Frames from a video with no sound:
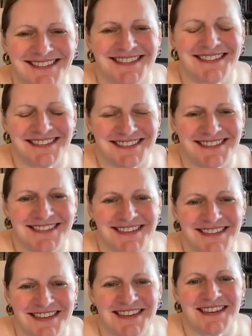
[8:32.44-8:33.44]

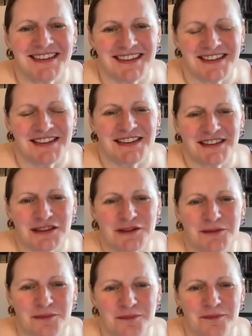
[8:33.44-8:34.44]

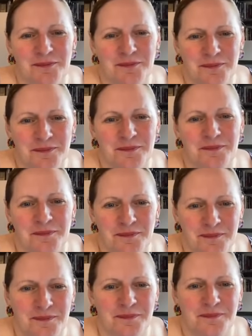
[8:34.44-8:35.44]

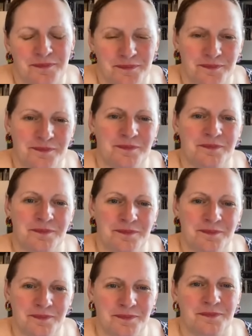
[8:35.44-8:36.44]

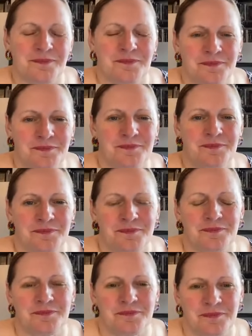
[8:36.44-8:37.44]

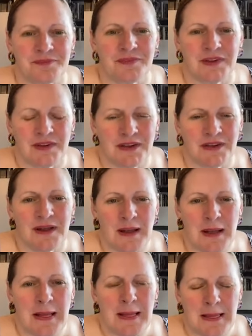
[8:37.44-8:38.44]

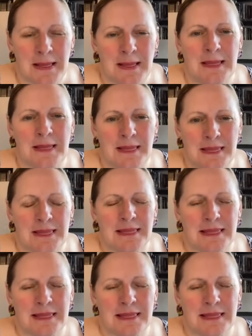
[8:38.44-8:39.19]
The person shown says nothing.